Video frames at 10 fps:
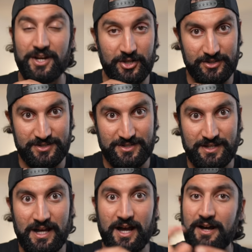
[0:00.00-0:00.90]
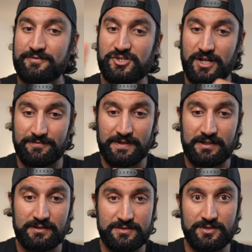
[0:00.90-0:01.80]
it hurts. I'll have
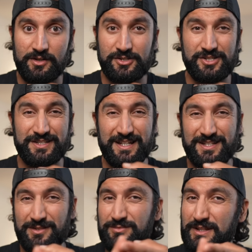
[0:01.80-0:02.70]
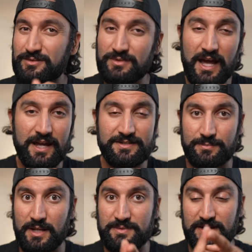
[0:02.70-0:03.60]
chafing, so it just gets like really red.
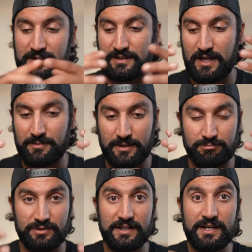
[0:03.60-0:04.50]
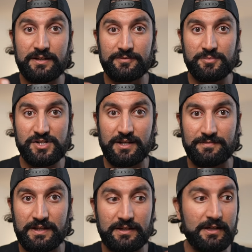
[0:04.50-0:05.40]
Sometimes I can get like bleeding from
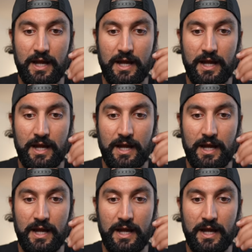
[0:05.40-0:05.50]
chafing.